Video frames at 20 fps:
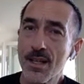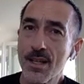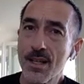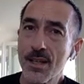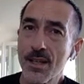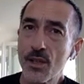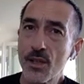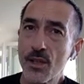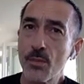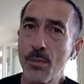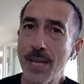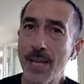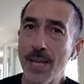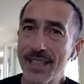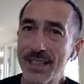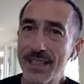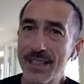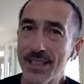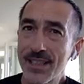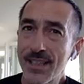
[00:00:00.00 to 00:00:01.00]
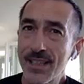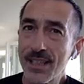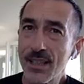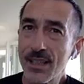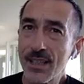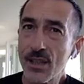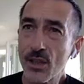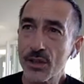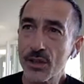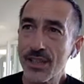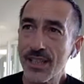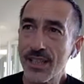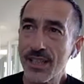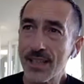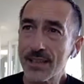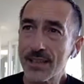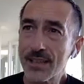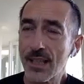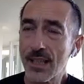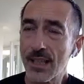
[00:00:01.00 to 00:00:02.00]
humanity not yet
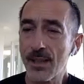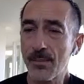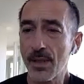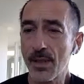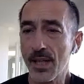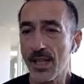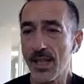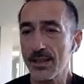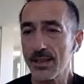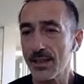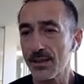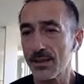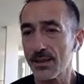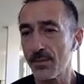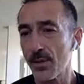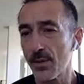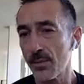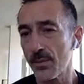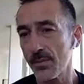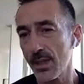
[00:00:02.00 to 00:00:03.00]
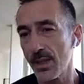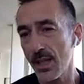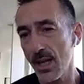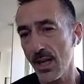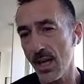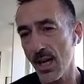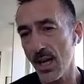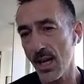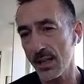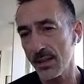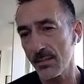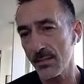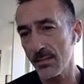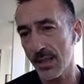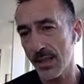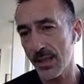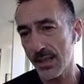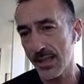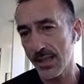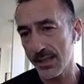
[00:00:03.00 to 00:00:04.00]
liberated from
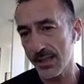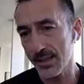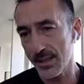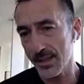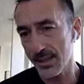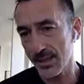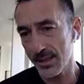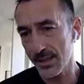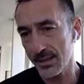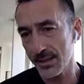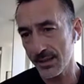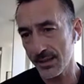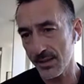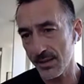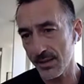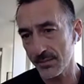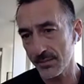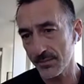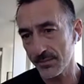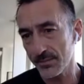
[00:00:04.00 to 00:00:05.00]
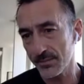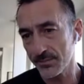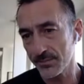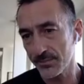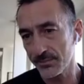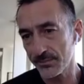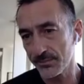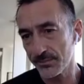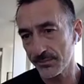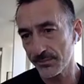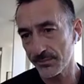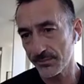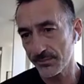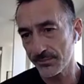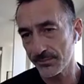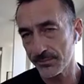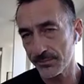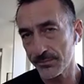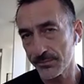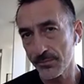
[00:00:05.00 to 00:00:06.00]
animal instincts. Mm-hmm.
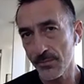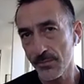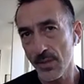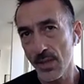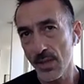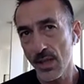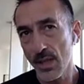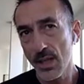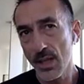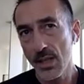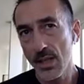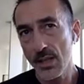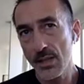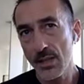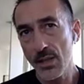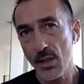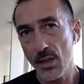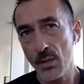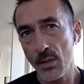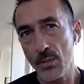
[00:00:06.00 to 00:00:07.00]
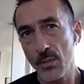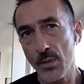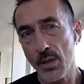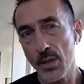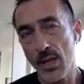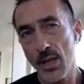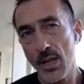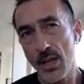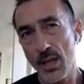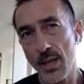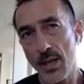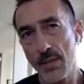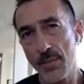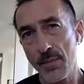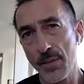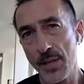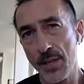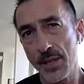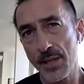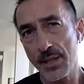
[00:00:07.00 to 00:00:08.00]
So the
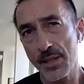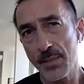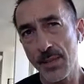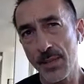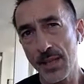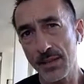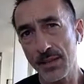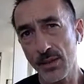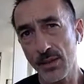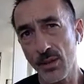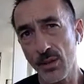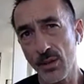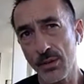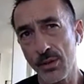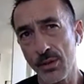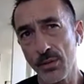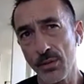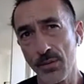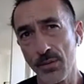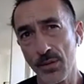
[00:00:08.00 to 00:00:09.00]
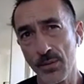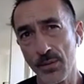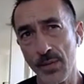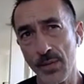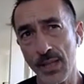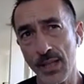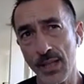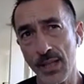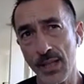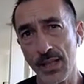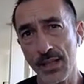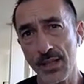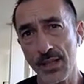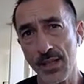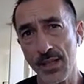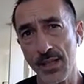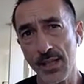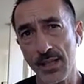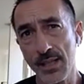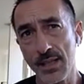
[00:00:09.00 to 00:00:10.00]
first part also for me is
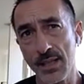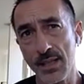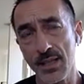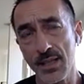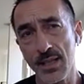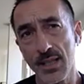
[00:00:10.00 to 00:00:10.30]
this